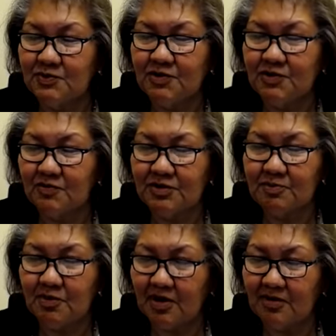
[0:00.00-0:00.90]
We work with
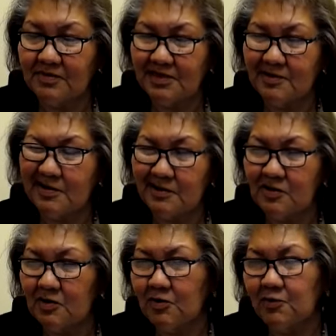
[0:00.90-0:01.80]
probably,
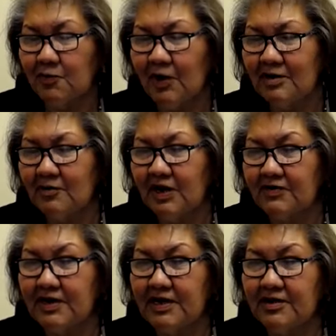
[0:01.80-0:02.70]
oh, right
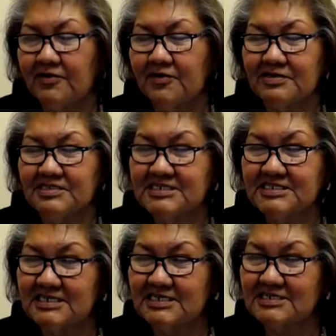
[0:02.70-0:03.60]
around
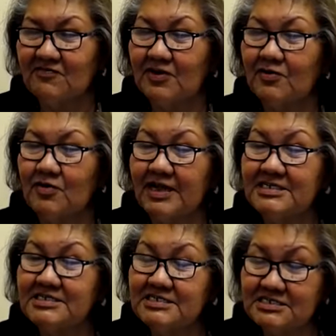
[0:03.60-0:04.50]
106 federal
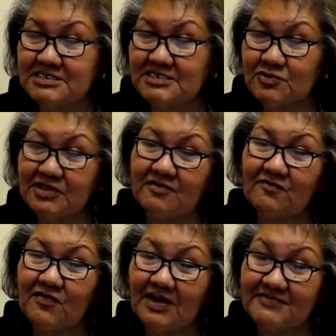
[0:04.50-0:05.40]
agencies
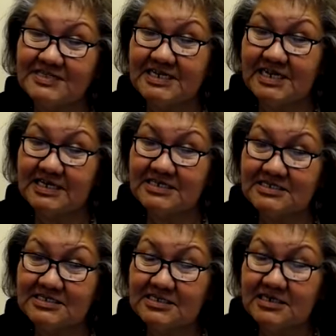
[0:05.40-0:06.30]
within five
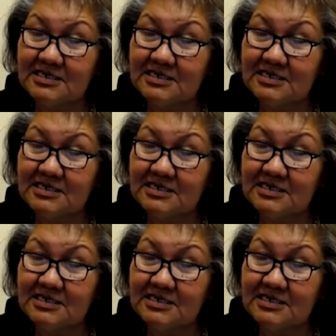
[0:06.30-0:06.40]
states.